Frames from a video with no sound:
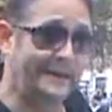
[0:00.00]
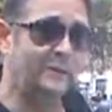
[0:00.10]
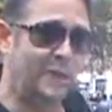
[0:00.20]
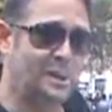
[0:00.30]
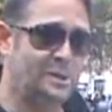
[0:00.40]
many
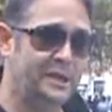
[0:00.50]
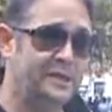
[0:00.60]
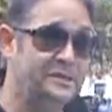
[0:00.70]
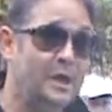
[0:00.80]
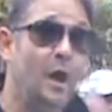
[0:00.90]

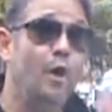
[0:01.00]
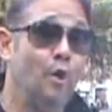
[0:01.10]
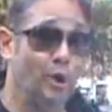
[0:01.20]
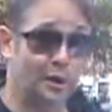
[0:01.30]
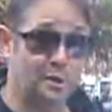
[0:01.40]
Russians
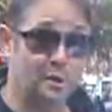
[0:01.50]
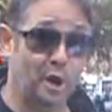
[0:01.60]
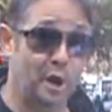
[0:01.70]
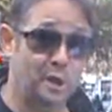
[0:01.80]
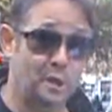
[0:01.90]
who go to
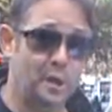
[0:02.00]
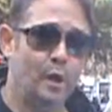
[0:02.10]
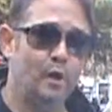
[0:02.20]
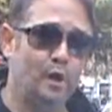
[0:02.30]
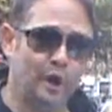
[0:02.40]
church,
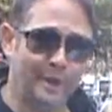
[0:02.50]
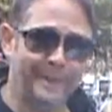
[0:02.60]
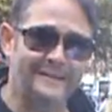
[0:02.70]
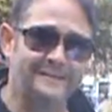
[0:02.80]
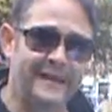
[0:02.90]
who go to
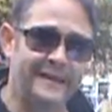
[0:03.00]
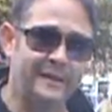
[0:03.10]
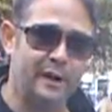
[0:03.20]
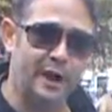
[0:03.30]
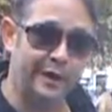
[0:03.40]

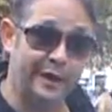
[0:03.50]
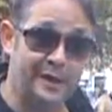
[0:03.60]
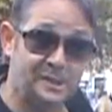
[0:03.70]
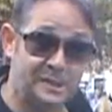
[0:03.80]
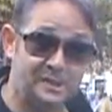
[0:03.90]
Messianic
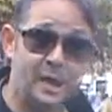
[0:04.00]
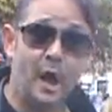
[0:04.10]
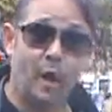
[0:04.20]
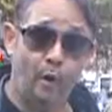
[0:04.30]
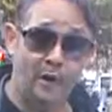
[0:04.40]
congregations,
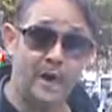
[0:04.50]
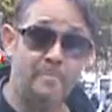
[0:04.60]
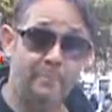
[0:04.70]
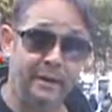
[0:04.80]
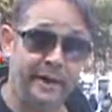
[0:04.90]
who eat
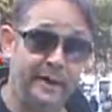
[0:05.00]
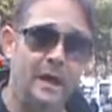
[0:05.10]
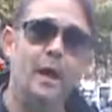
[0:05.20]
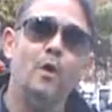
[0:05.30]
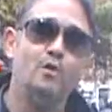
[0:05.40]
pig,
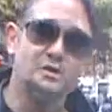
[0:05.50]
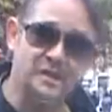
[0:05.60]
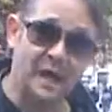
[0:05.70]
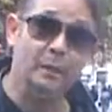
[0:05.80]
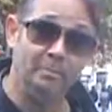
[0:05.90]
who
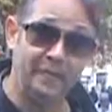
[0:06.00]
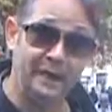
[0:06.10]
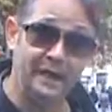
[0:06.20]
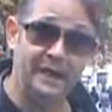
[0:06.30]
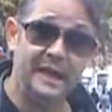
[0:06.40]
sell
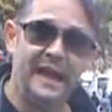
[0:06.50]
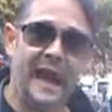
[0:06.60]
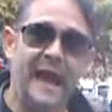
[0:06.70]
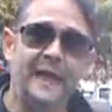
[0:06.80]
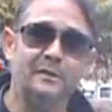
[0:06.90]
pig,
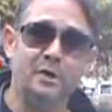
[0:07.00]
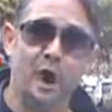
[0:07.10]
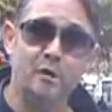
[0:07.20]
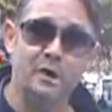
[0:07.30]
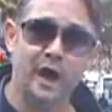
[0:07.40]
and
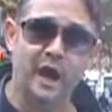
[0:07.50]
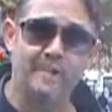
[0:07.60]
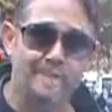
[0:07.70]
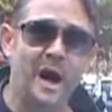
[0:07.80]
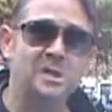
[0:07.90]
don't care
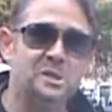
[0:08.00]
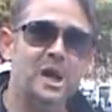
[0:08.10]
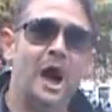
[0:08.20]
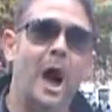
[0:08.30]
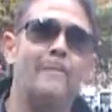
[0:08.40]
much
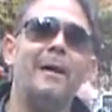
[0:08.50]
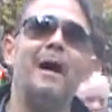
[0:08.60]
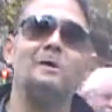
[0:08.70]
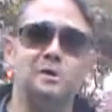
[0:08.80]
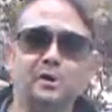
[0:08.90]

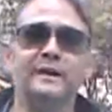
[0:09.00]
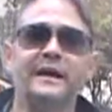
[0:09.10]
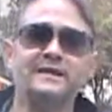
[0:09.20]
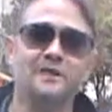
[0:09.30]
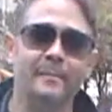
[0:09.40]
about
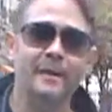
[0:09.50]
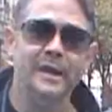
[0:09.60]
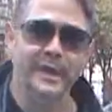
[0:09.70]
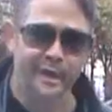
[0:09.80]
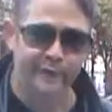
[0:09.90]
Judaism
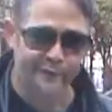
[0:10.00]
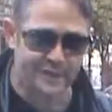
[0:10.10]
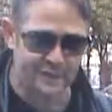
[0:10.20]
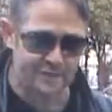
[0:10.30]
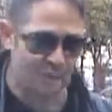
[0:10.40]
here in
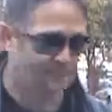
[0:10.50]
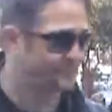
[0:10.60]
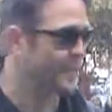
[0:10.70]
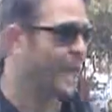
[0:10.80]
Israel.